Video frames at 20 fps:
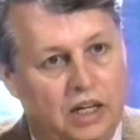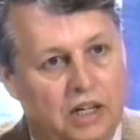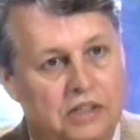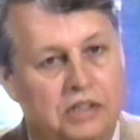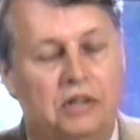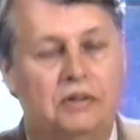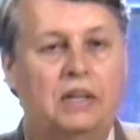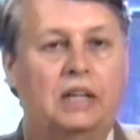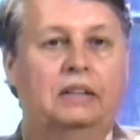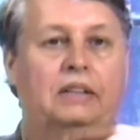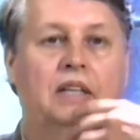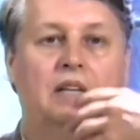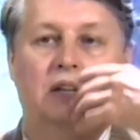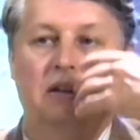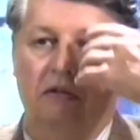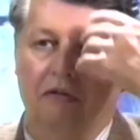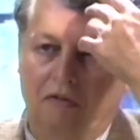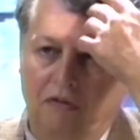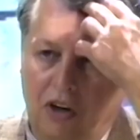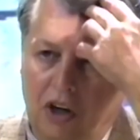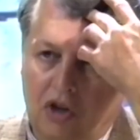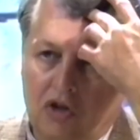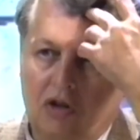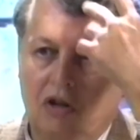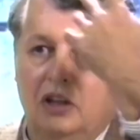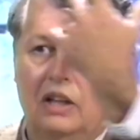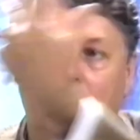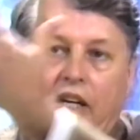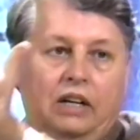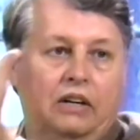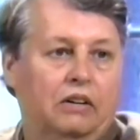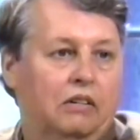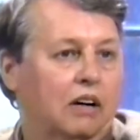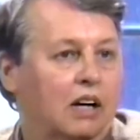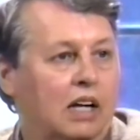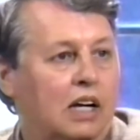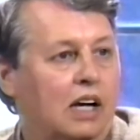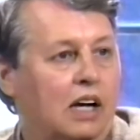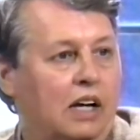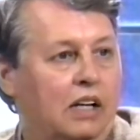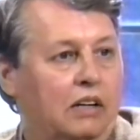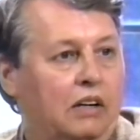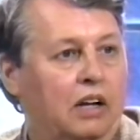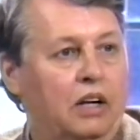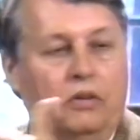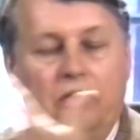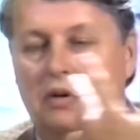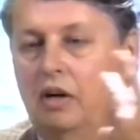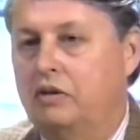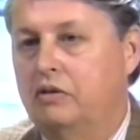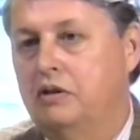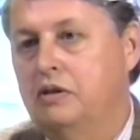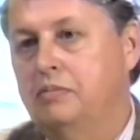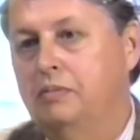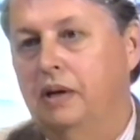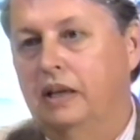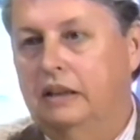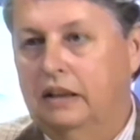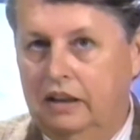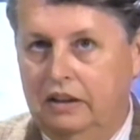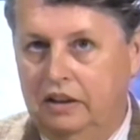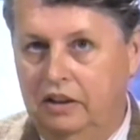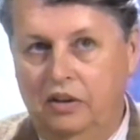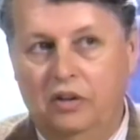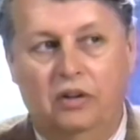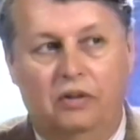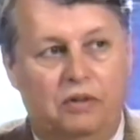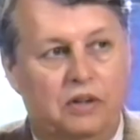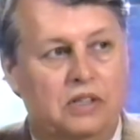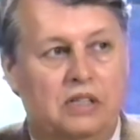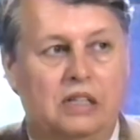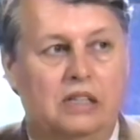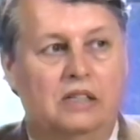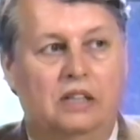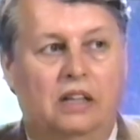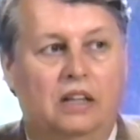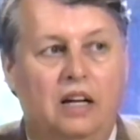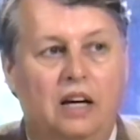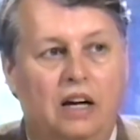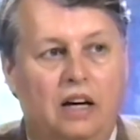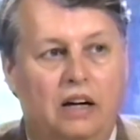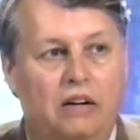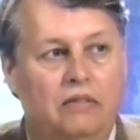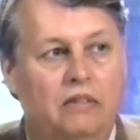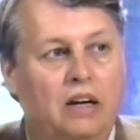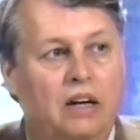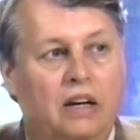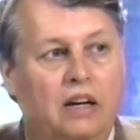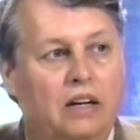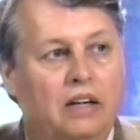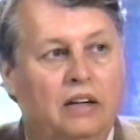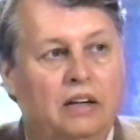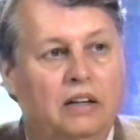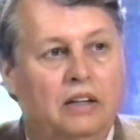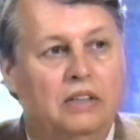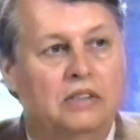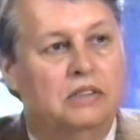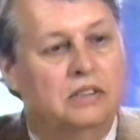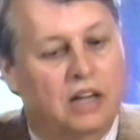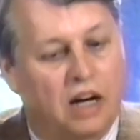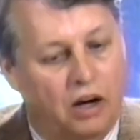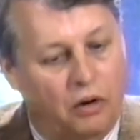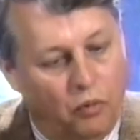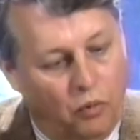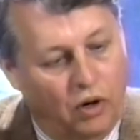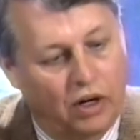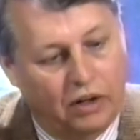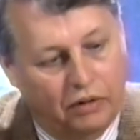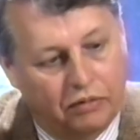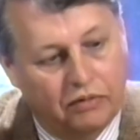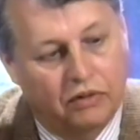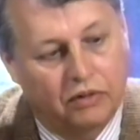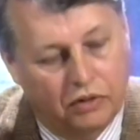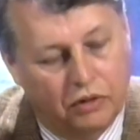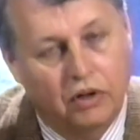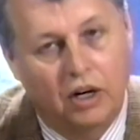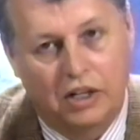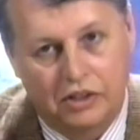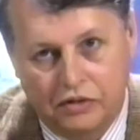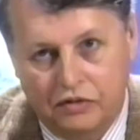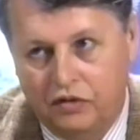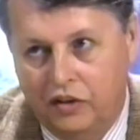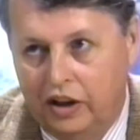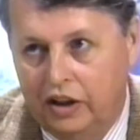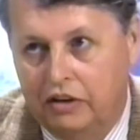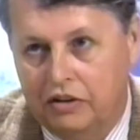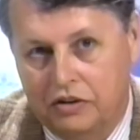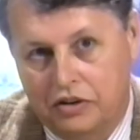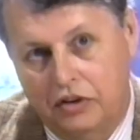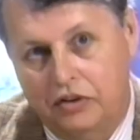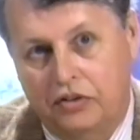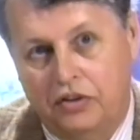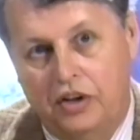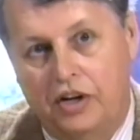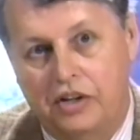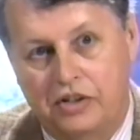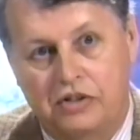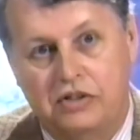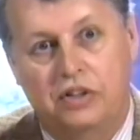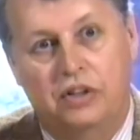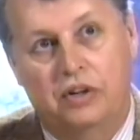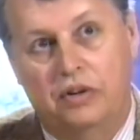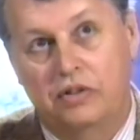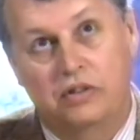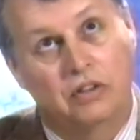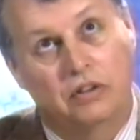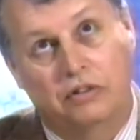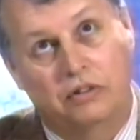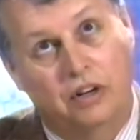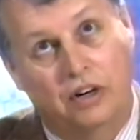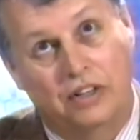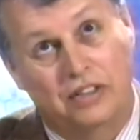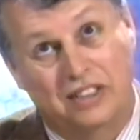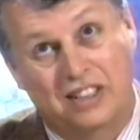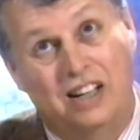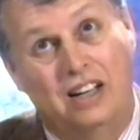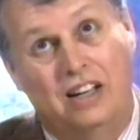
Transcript: So that the conviction later on, in retrospect, that the universe is alive is not one of crossed fingers and crossed toes and crossed